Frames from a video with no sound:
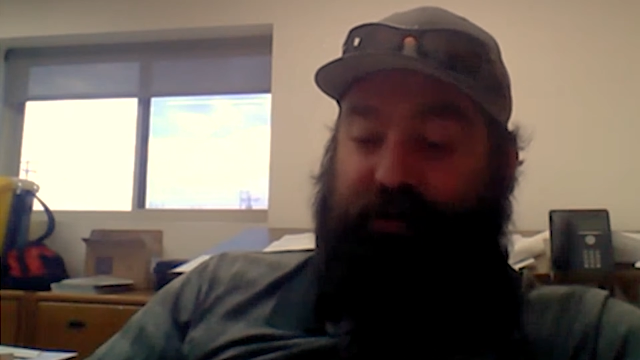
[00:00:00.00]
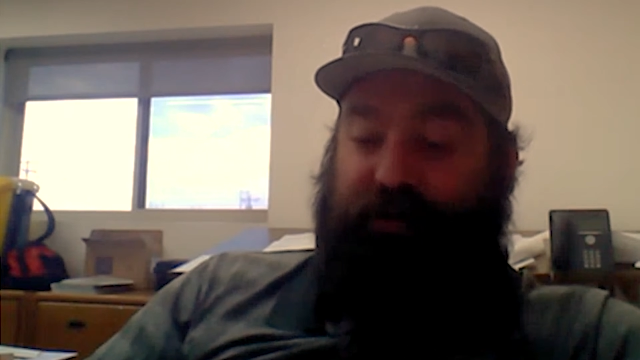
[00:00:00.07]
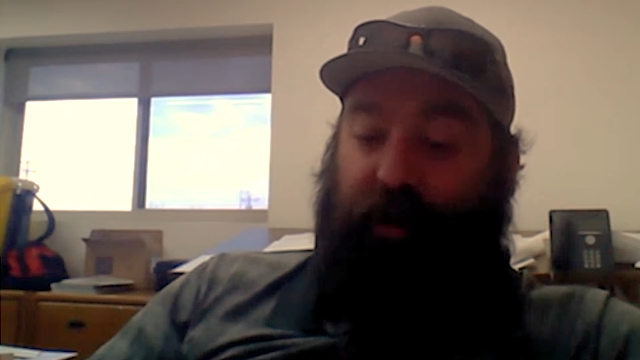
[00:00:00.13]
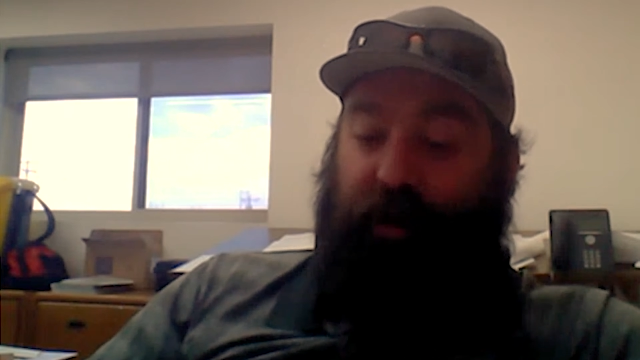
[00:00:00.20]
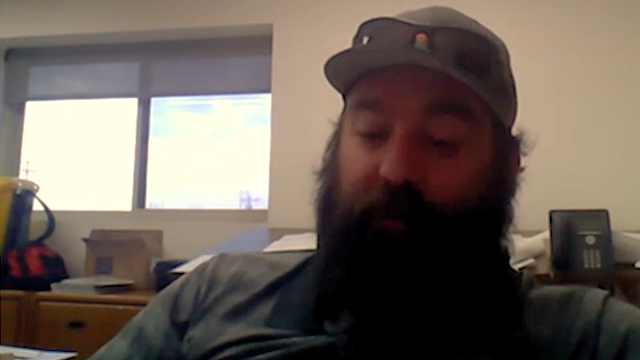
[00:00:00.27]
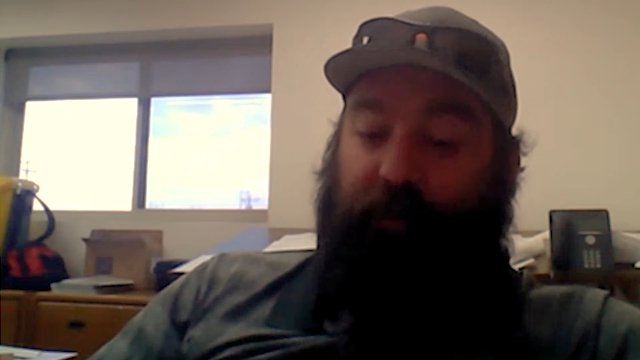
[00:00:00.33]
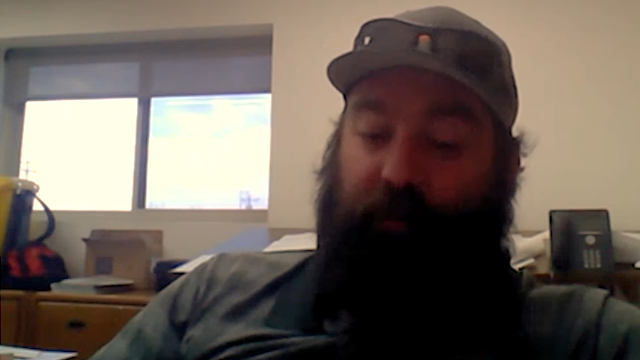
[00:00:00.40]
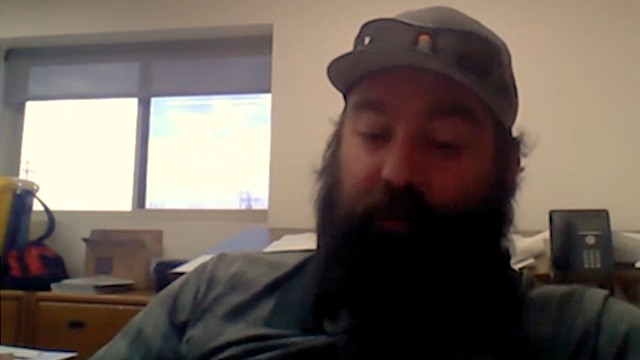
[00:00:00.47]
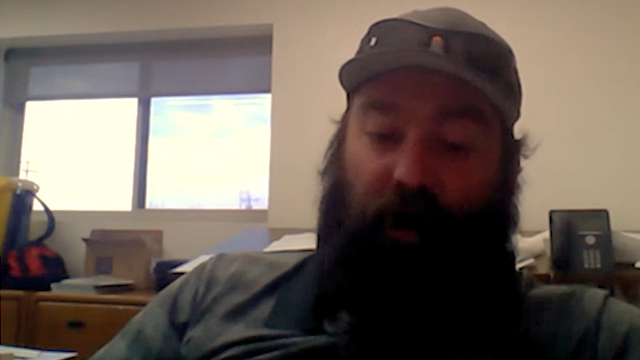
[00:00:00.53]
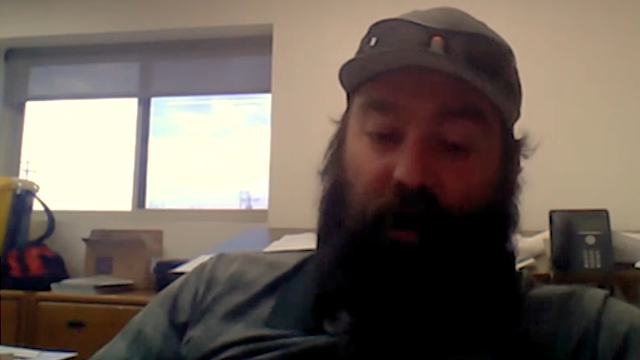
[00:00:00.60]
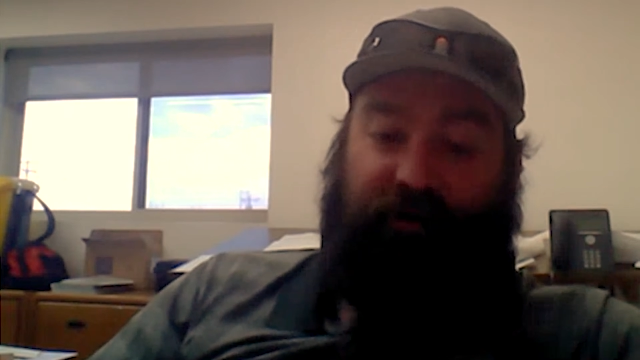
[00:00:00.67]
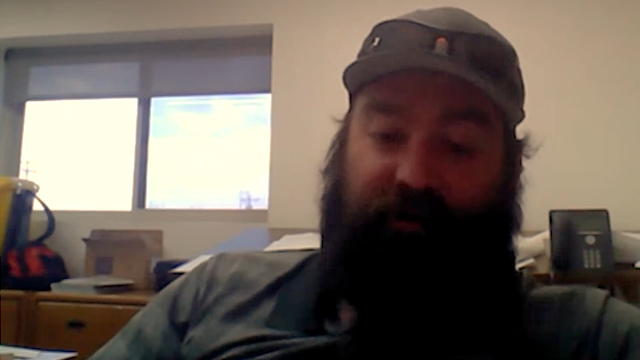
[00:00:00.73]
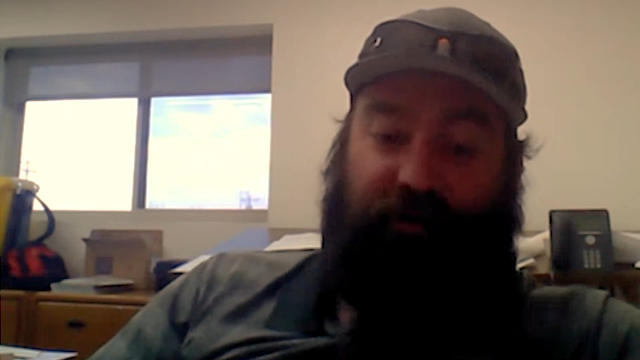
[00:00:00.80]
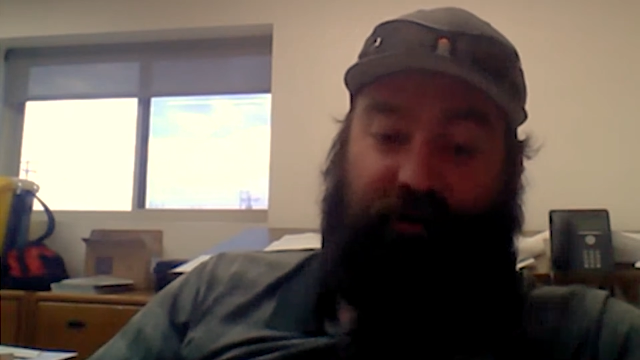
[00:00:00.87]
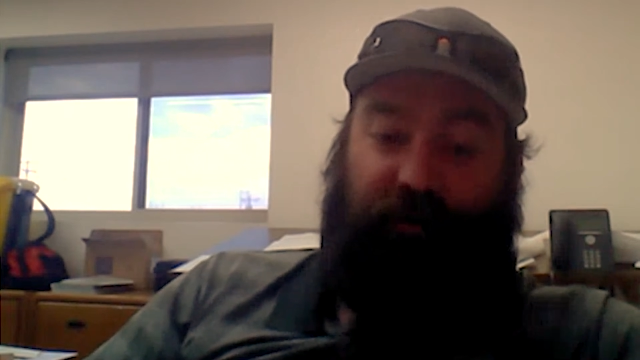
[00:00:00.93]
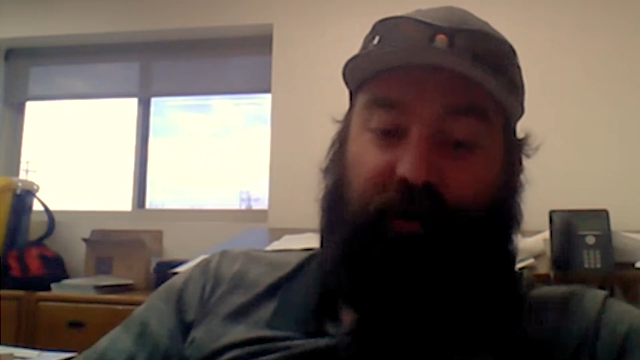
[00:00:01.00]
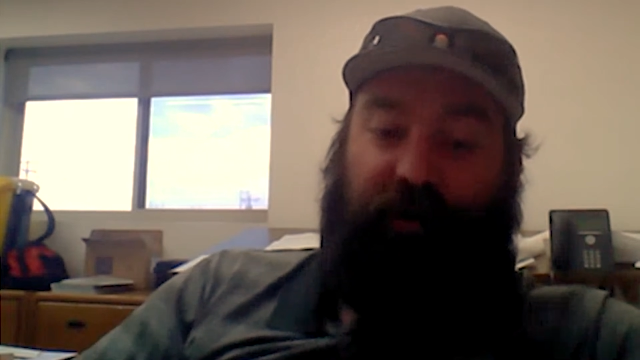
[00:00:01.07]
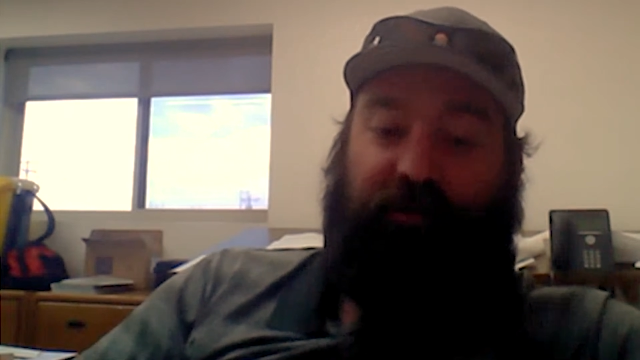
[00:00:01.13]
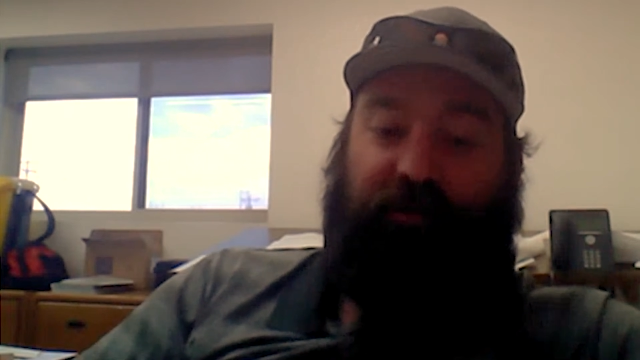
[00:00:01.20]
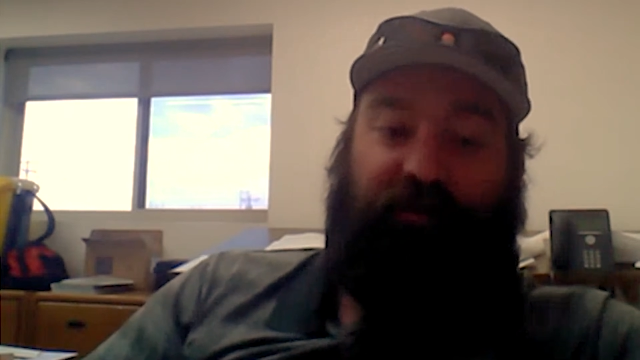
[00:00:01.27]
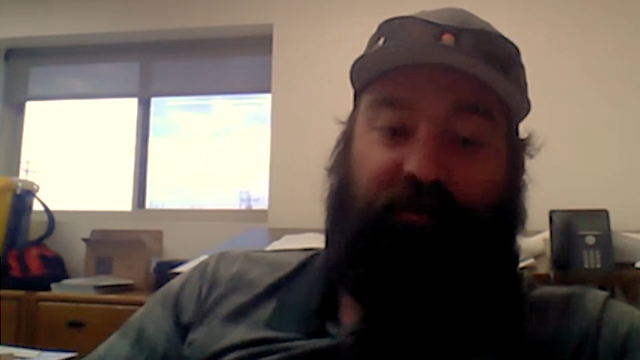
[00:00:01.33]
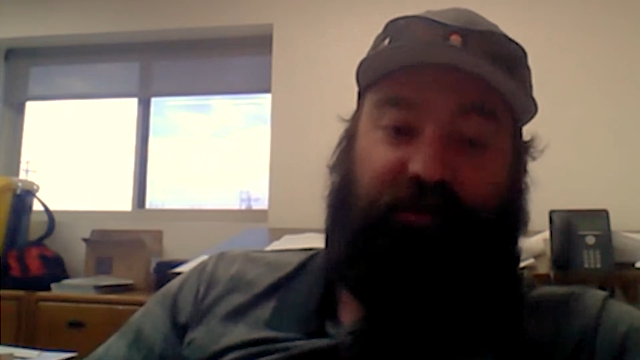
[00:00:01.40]
sped up the process
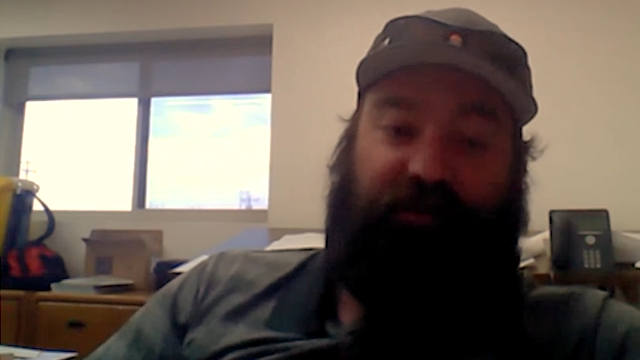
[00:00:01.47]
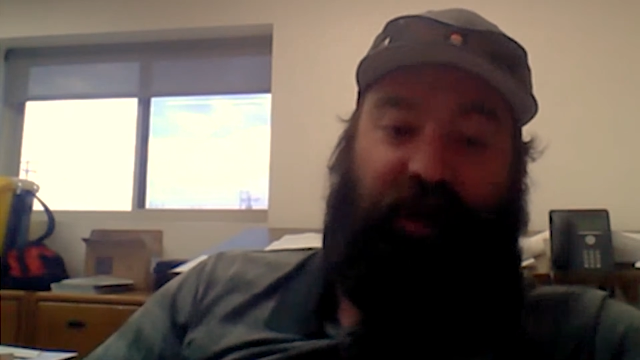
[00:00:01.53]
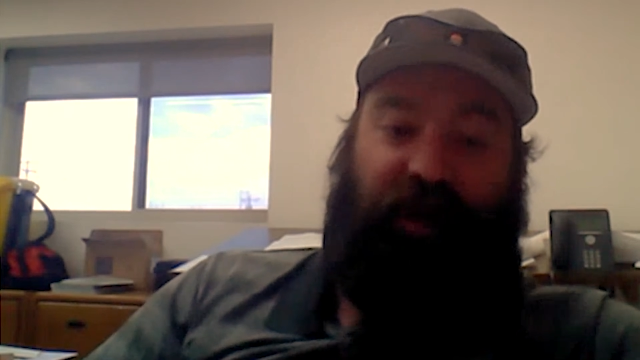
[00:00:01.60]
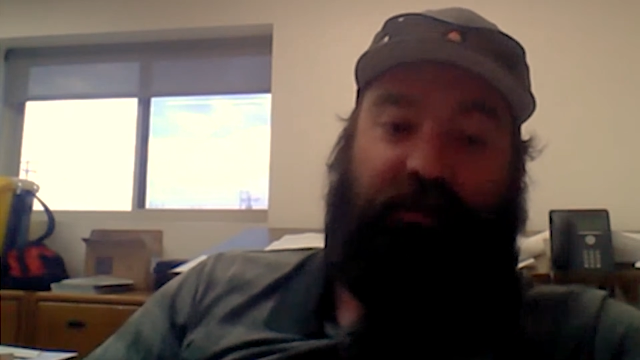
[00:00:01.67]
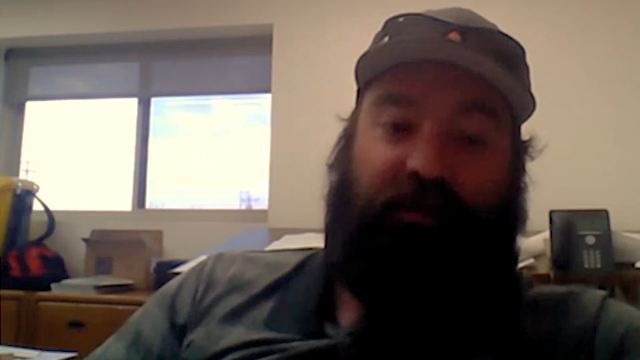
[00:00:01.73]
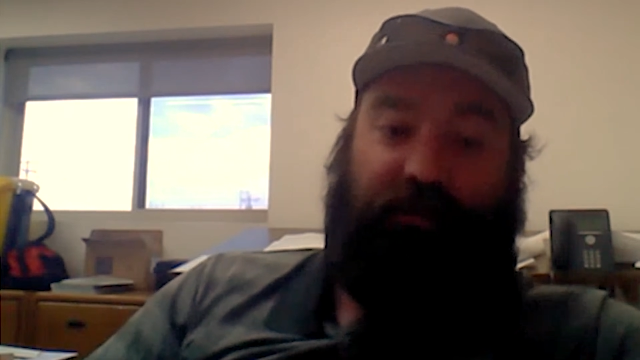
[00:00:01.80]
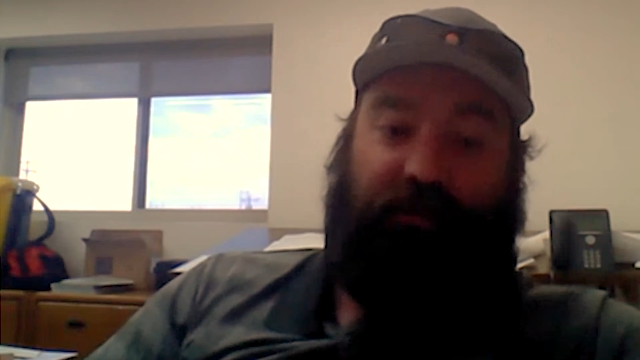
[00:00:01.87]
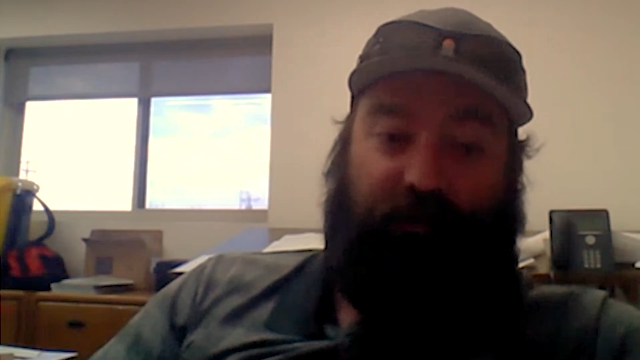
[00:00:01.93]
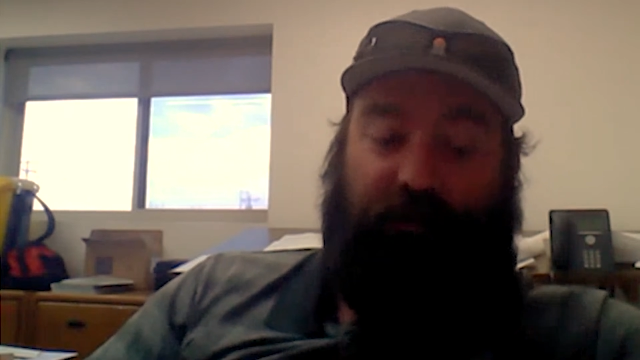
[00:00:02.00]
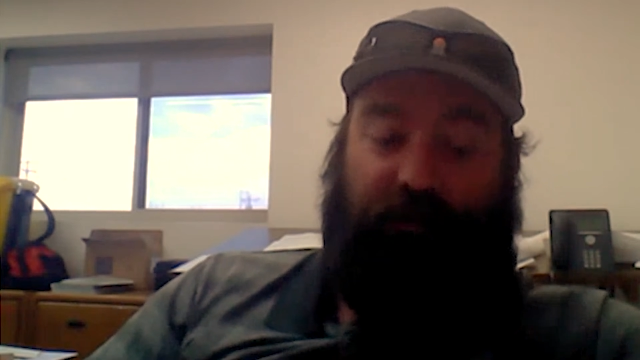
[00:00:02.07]
because of its size